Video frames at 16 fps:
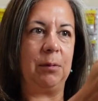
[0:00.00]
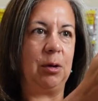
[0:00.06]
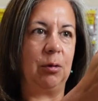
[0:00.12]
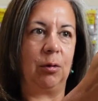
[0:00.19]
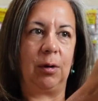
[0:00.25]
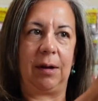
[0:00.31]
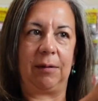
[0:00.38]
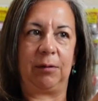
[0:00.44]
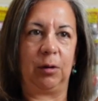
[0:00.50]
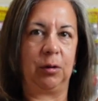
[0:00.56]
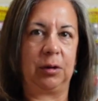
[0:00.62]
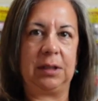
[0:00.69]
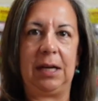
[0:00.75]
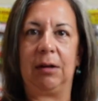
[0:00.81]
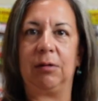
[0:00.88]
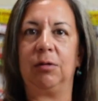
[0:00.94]
you don't have to
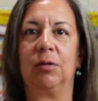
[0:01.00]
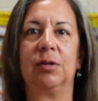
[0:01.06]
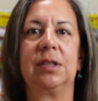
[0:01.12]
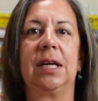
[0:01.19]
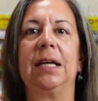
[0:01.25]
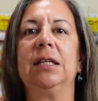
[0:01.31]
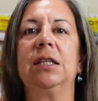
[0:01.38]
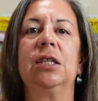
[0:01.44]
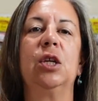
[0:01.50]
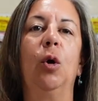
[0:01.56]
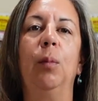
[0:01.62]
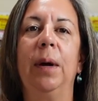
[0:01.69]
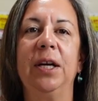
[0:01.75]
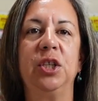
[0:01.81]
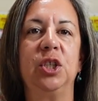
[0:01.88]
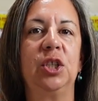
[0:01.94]
look down your sight so
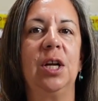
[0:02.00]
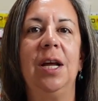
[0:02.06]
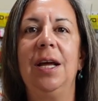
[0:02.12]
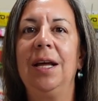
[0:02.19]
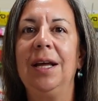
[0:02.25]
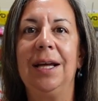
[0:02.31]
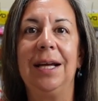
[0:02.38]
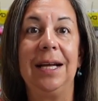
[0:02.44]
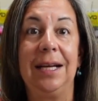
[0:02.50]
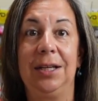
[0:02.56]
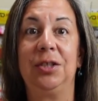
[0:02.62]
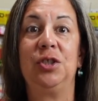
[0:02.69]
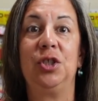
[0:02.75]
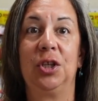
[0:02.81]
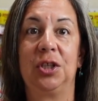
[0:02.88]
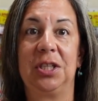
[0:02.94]
much.
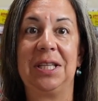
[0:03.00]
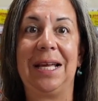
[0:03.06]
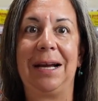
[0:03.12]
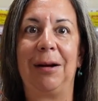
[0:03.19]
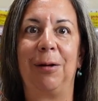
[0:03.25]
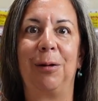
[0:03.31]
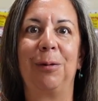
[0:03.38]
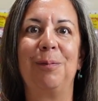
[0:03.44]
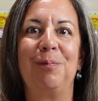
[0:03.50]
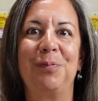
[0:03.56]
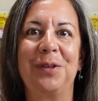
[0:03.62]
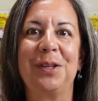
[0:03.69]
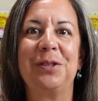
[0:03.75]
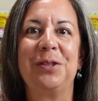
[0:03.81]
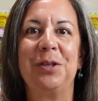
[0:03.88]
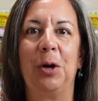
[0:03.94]
It's just there.
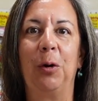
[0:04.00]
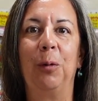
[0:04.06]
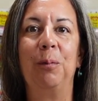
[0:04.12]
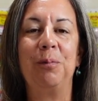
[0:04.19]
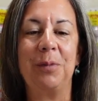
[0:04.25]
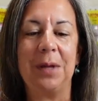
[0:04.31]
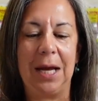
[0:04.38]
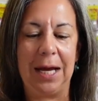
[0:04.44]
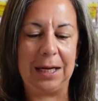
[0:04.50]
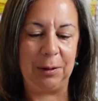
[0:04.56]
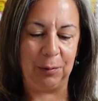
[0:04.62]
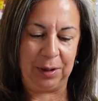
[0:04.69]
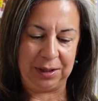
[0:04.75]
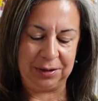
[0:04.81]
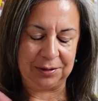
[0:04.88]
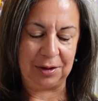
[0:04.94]
So
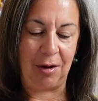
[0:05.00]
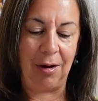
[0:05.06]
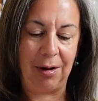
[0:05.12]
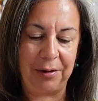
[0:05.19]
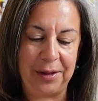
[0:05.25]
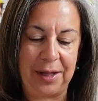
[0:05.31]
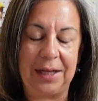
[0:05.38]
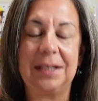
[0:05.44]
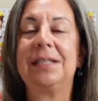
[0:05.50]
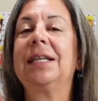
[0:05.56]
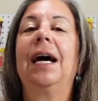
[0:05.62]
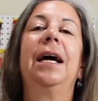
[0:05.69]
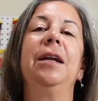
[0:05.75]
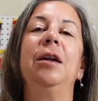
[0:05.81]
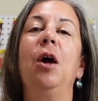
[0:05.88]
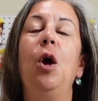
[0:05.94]
anyways, all that
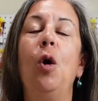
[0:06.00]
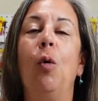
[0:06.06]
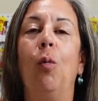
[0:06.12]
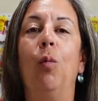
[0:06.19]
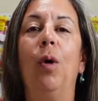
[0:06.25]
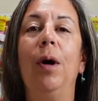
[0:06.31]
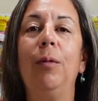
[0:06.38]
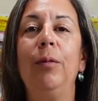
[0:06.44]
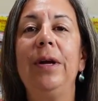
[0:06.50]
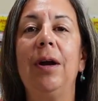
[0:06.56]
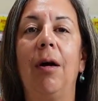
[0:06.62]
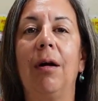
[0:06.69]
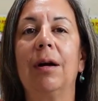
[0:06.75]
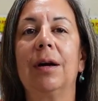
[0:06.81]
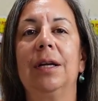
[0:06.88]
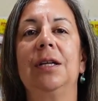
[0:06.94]
aside, what we
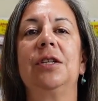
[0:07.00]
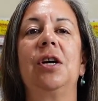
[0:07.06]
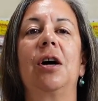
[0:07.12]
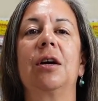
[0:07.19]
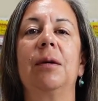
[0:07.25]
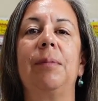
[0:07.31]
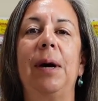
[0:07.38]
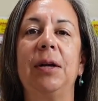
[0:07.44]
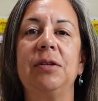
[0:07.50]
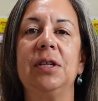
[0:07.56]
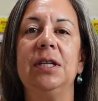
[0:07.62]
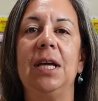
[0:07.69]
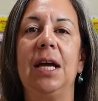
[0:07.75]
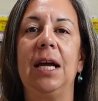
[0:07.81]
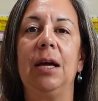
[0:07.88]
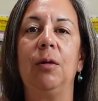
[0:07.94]
are going to talk about
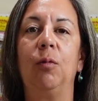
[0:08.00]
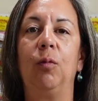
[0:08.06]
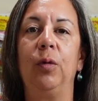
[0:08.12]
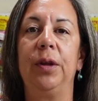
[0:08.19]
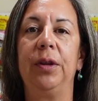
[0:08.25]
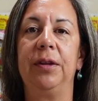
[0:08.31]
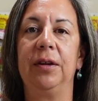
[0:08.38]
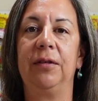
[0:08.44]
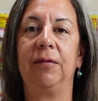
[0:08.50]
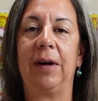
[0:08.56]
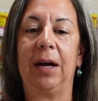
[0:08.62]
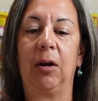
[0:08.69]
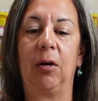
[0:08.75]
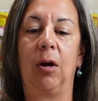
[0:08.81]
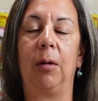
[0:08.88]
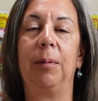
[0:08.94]
today with this
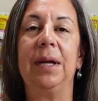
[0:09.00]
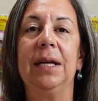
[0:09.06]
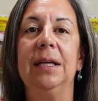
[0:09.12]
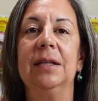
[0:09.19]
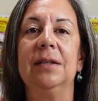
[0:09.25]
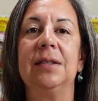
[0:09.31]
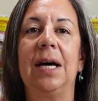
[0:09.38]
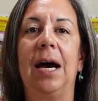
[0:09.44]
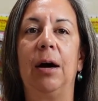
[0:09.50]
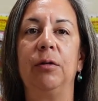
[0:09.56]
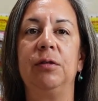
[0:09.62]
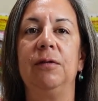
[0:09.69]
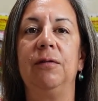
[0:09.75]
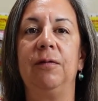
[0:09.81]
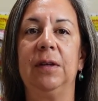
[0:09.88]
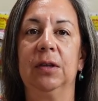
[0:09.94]
firearm is how
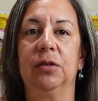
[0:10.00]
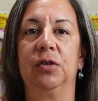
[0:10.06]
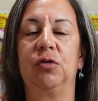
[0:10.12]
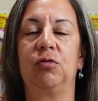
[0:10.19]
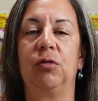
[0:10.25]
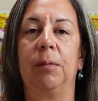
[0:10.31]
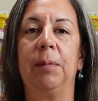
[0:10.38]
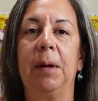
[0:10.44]
to field strip